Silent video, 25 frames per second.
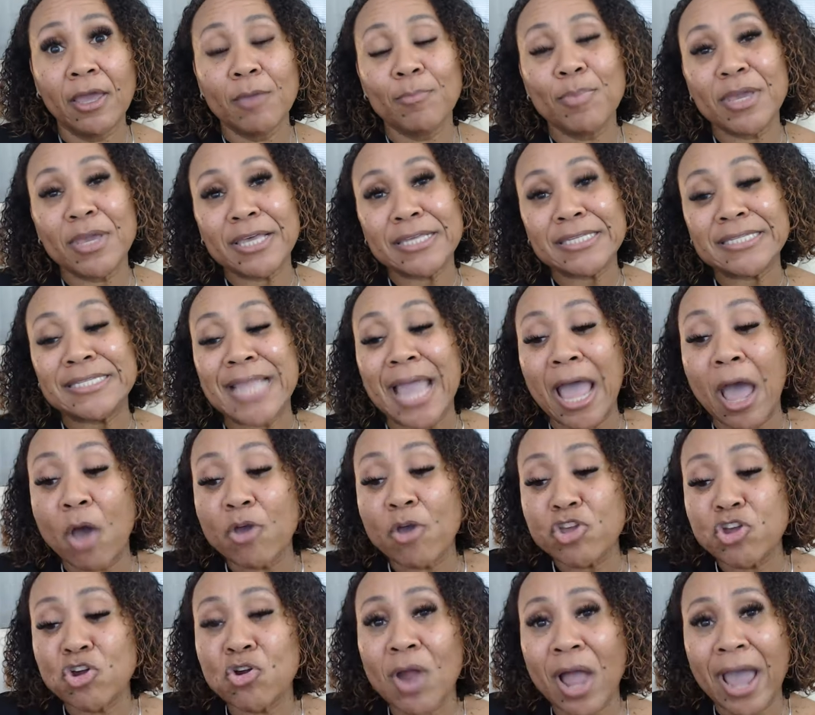Because
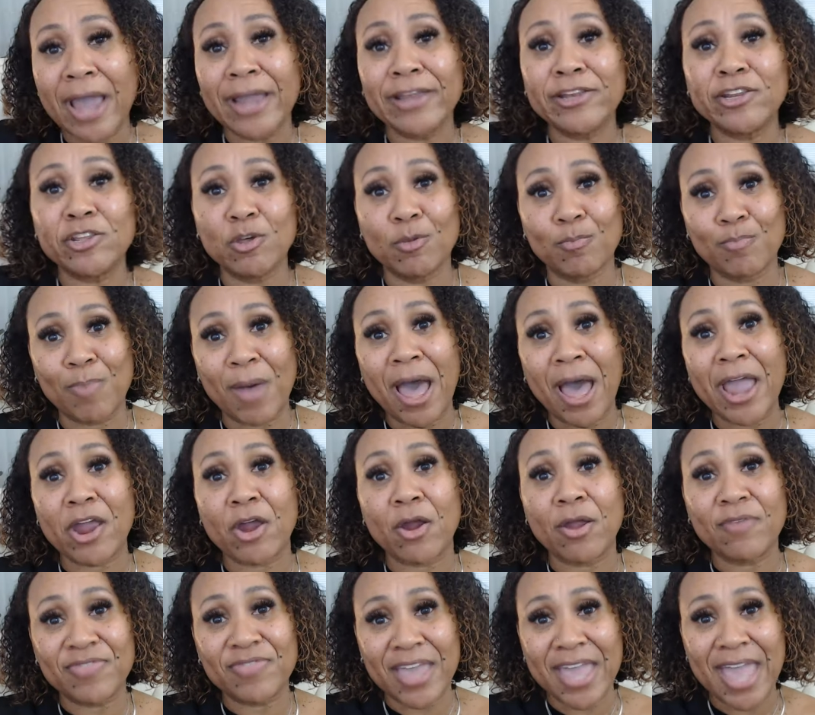now your ideal
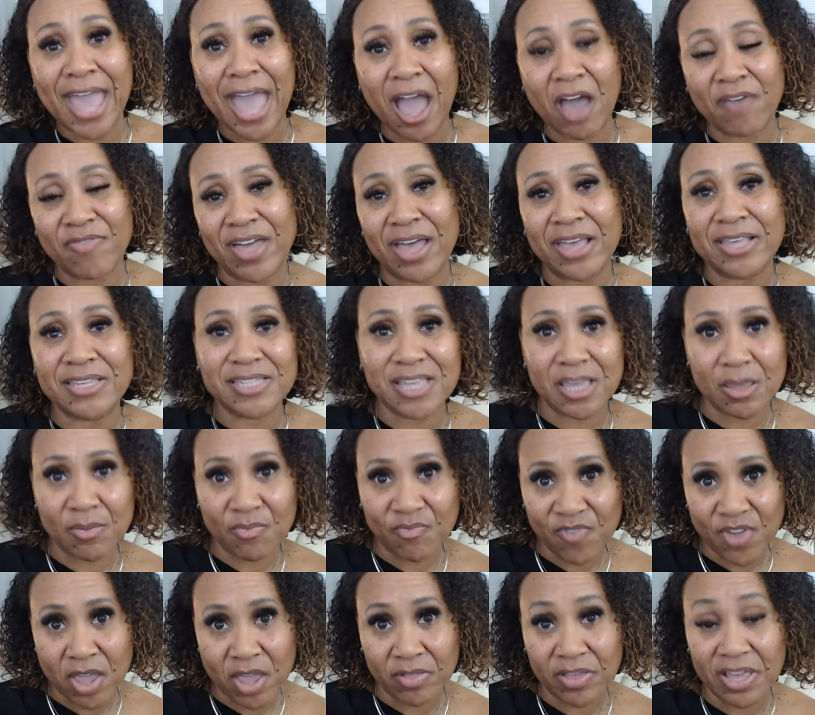buyer, they have that
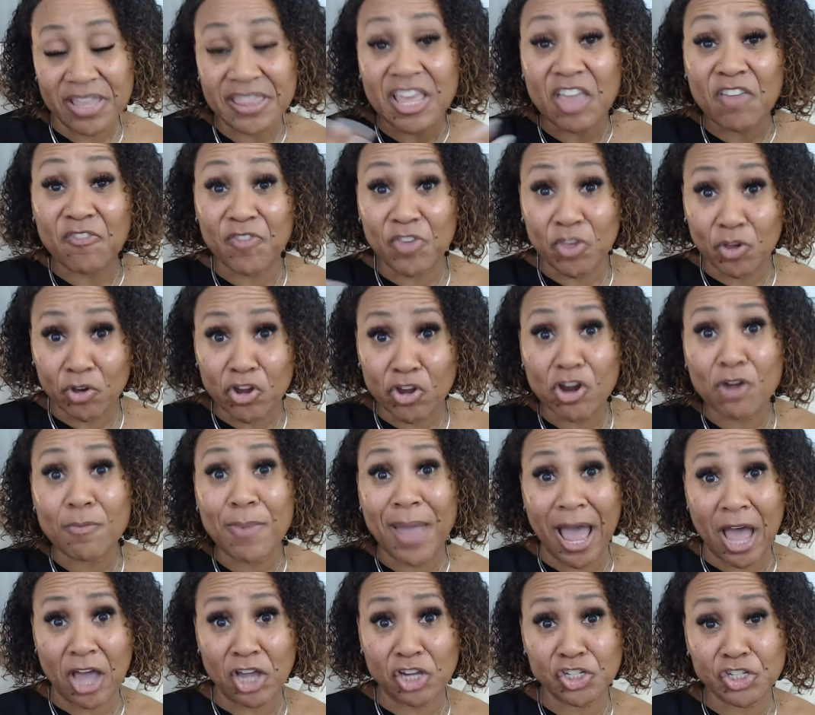same feeling. They feel your
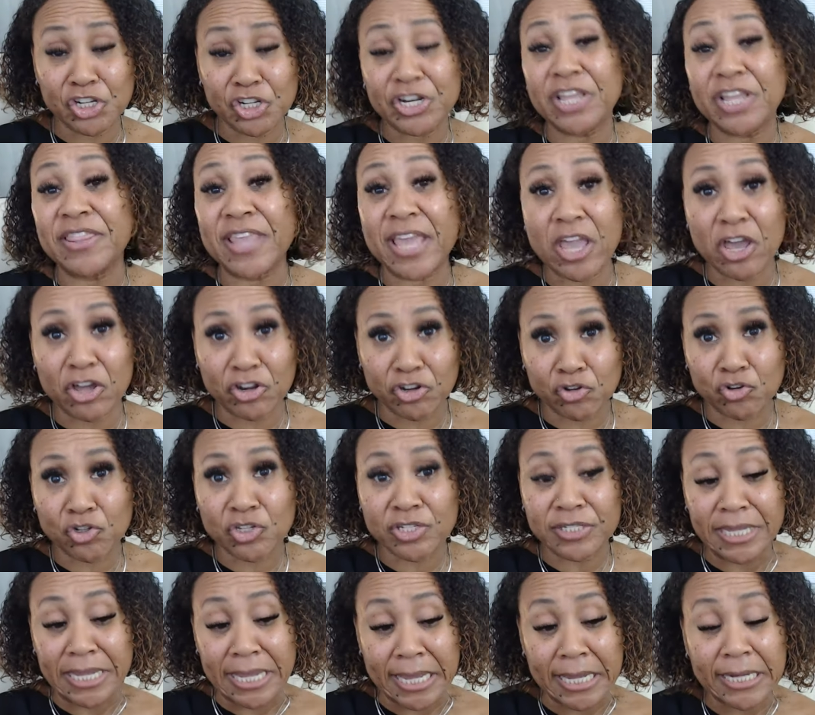passion and they
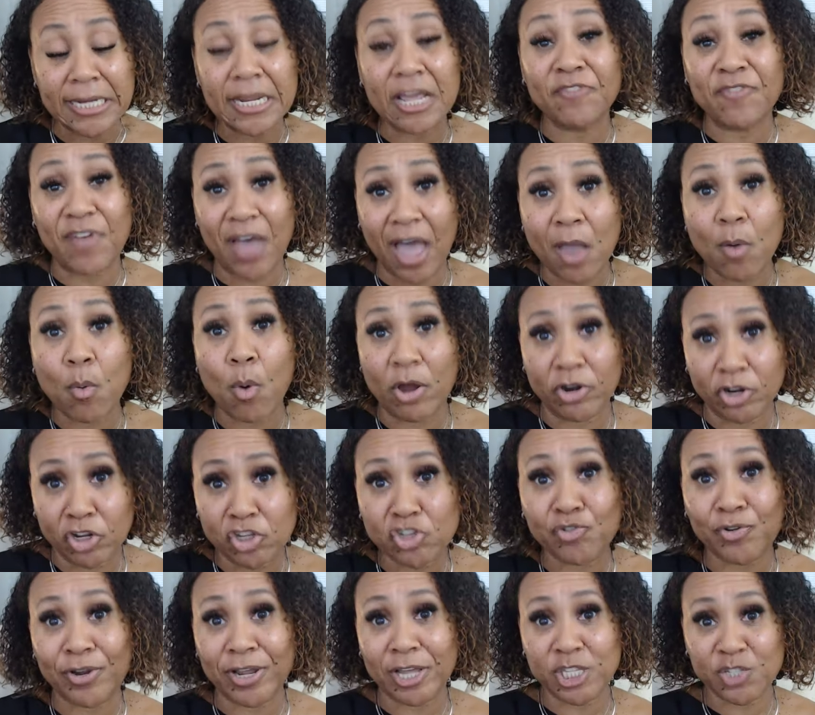understand, if I want a
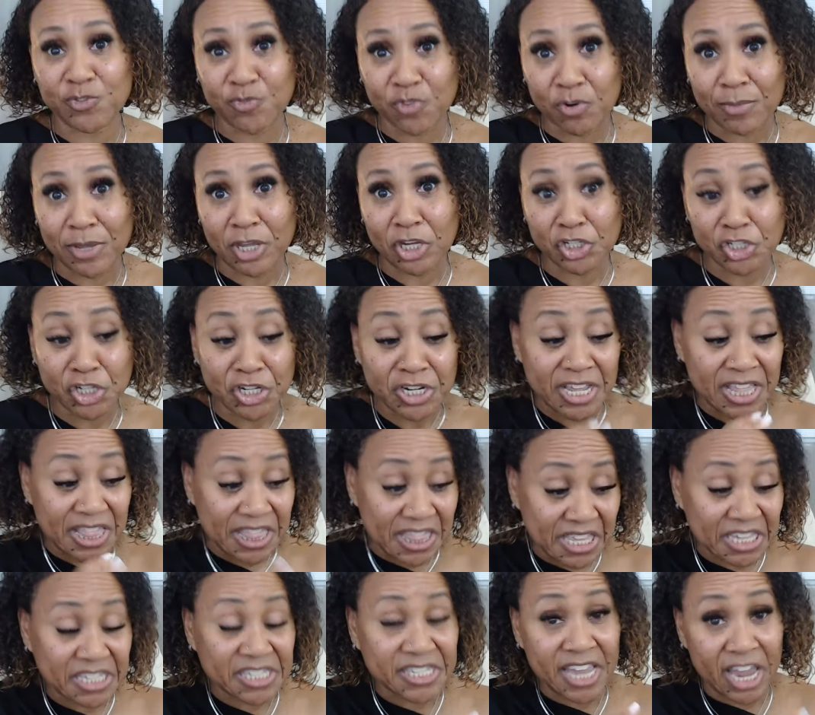transformation in
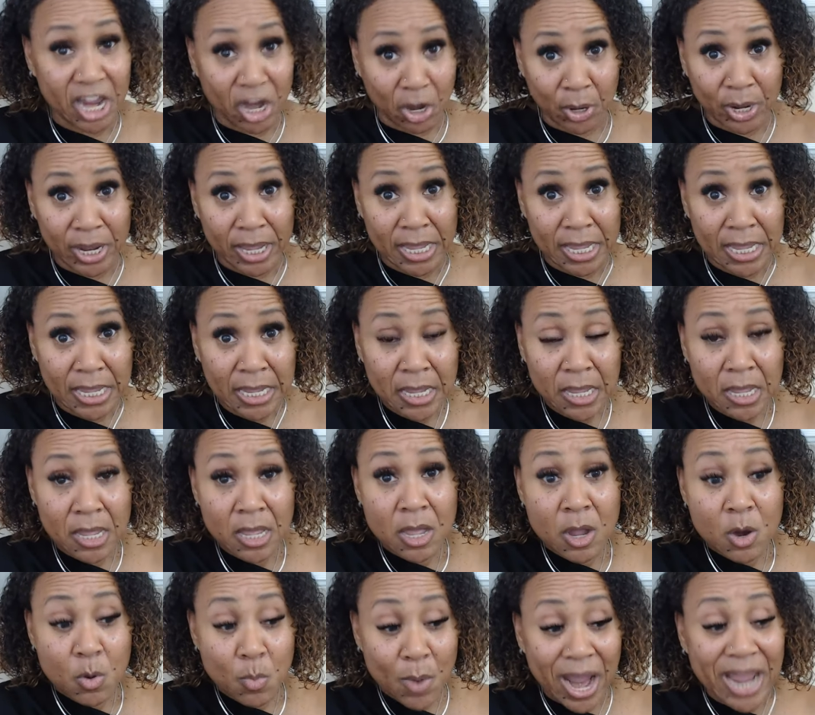this area,
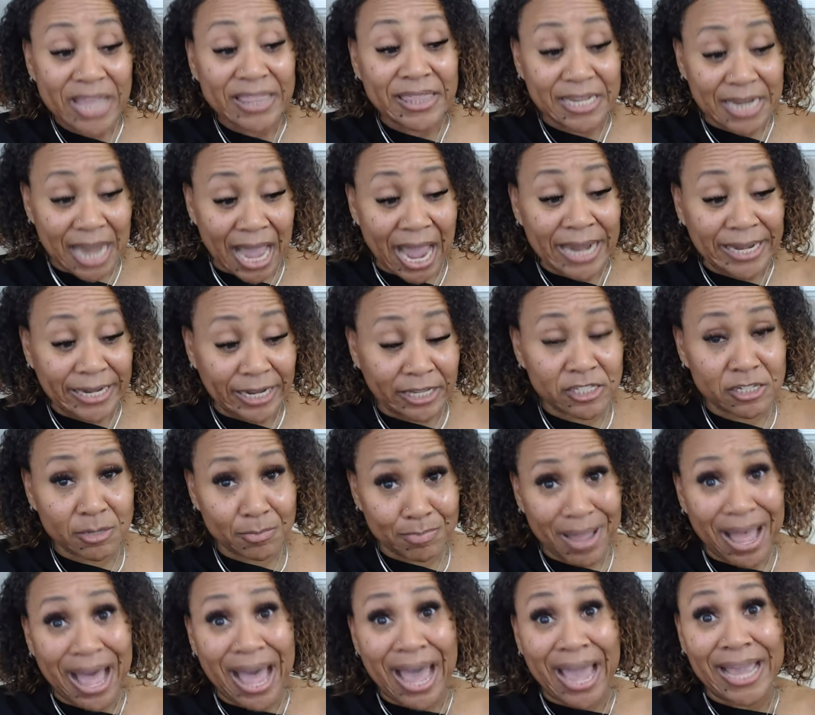right, then I need to
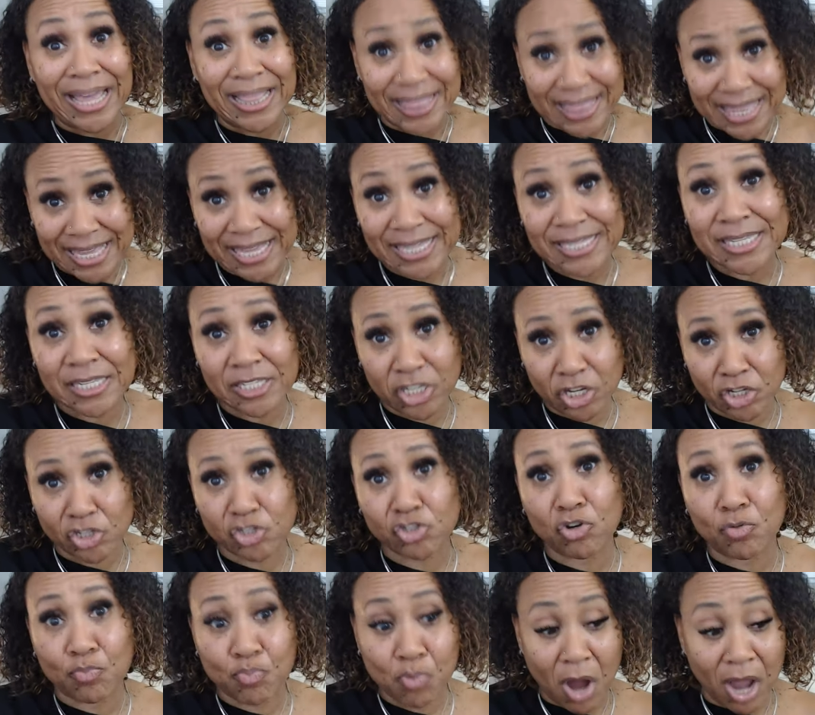buy this
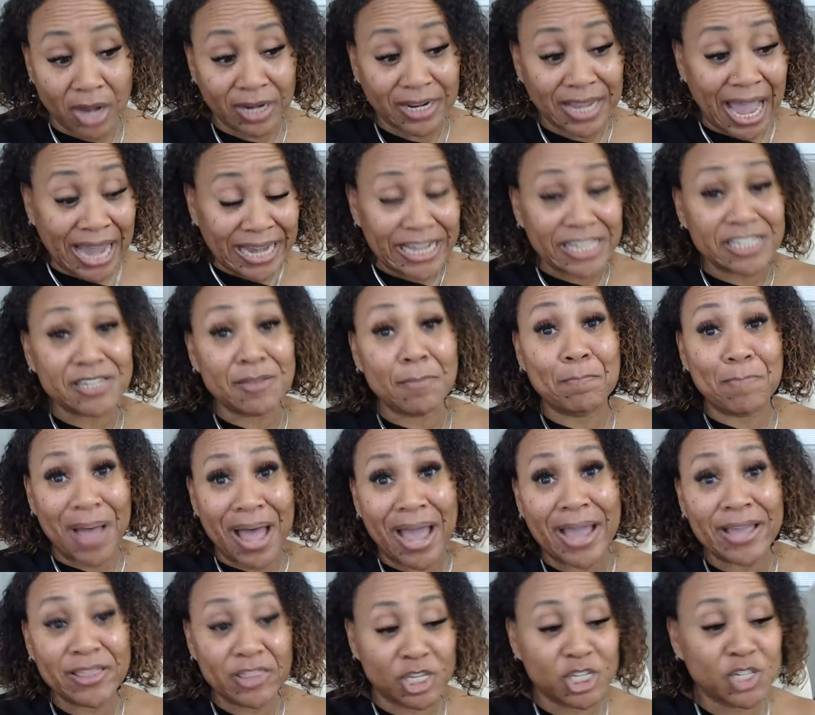digital product. I need to
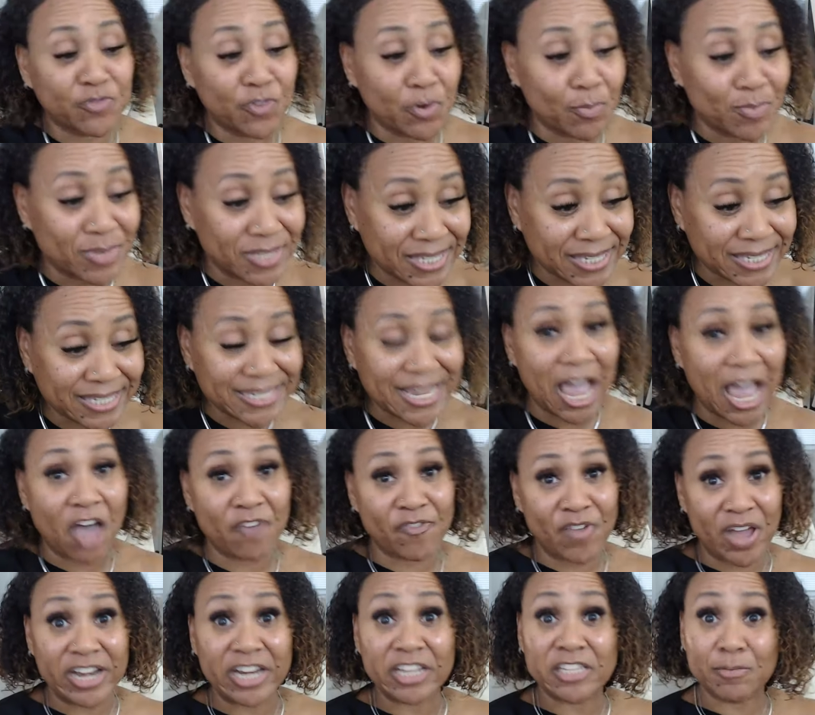buy this from Steph.
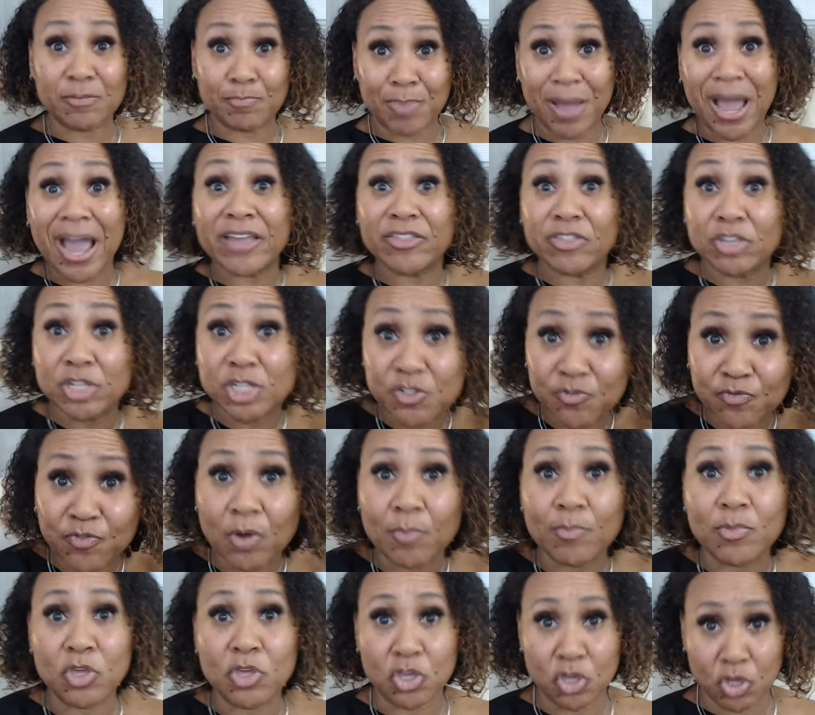I need to buy this
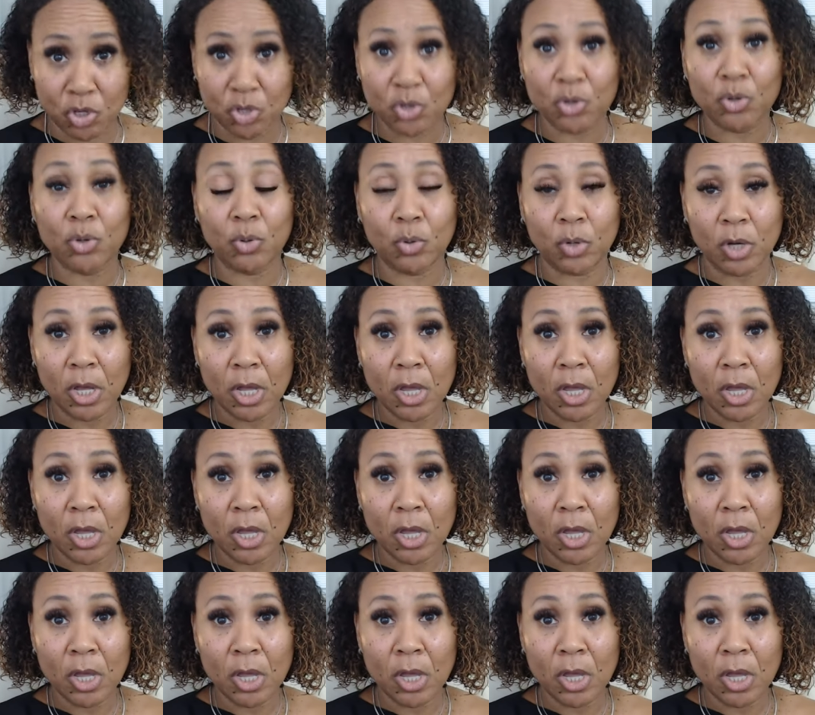from you.